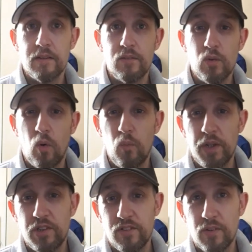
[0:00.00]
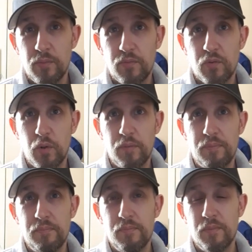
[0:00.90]
not wishing to sort of,
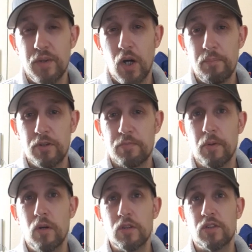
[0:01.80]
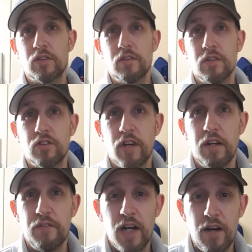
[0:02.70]
you know, besmirch
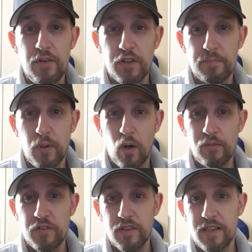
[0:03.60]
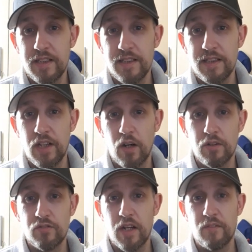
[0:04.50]
Stradivarius, but obviously, you know,
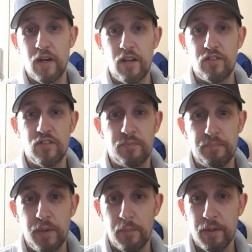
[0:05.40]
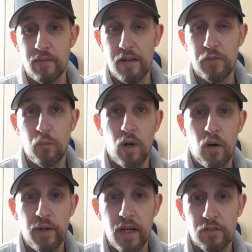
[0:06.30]
Stradivarius has, you know, been around for a
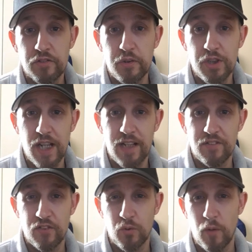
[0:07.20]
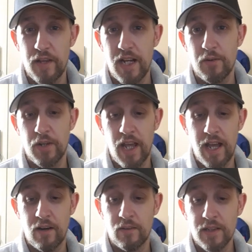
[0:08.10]
while now. Trushan's are sort of here and
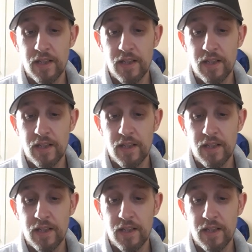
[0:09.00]
now.